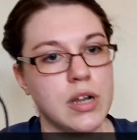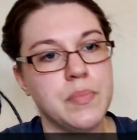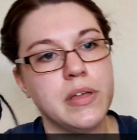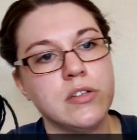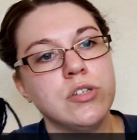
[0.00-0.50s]

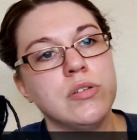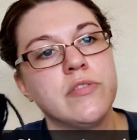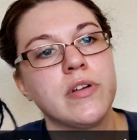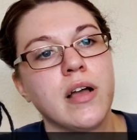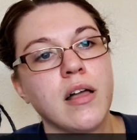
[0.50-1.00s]
striping two
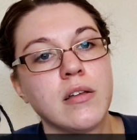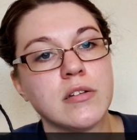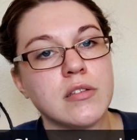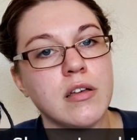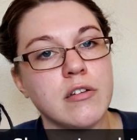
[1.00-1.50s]
different
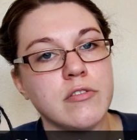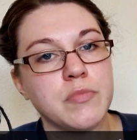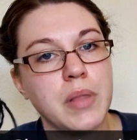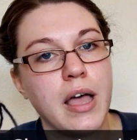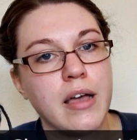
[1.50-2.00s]
colors
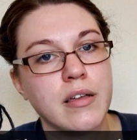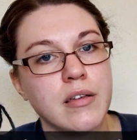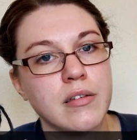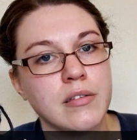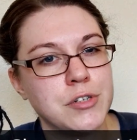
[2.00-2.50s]
of
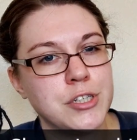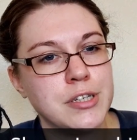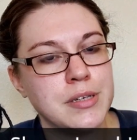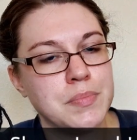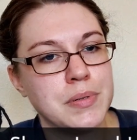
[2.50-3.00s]
black, brown
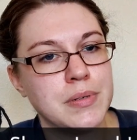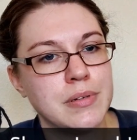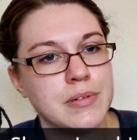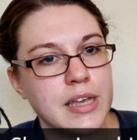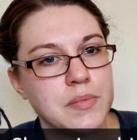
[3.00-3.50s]
sheep,
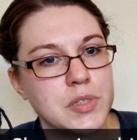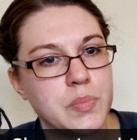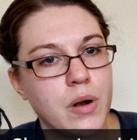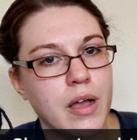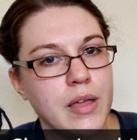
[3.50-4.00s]

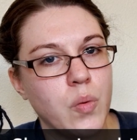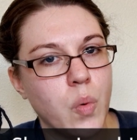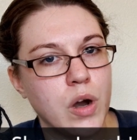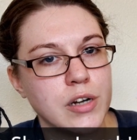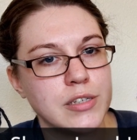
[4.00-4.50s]
lamb's pride
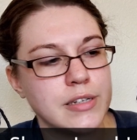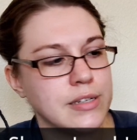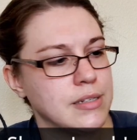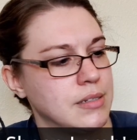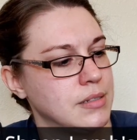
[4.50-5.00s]

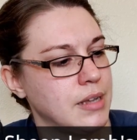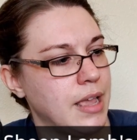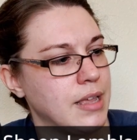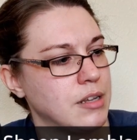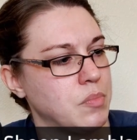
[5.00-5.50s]
worsted,
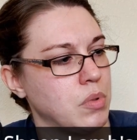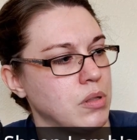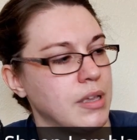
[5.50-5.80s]
and